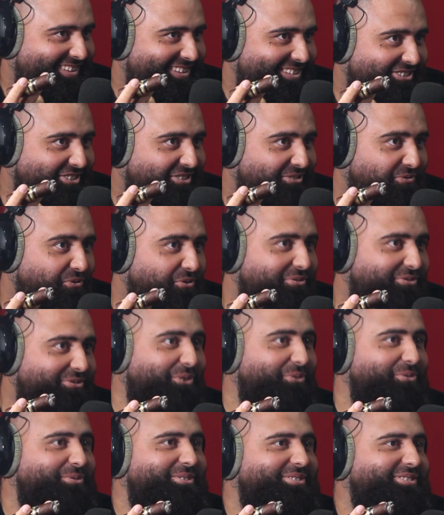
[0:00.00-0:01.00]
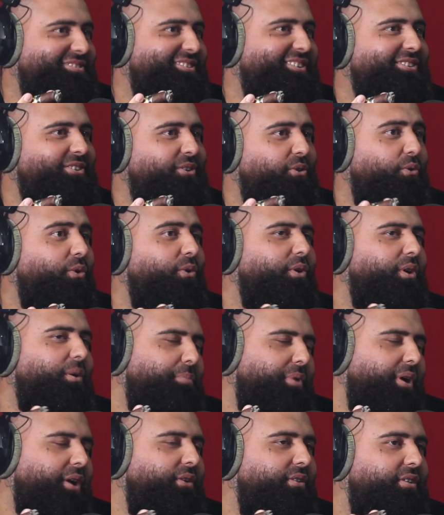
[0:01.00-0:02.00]
Just foot soldiers. Well,
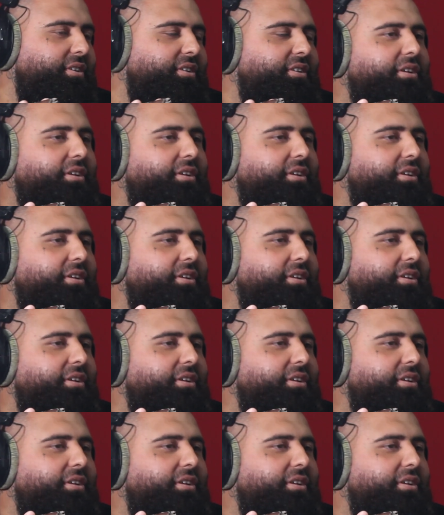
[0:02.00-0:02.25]
apparently.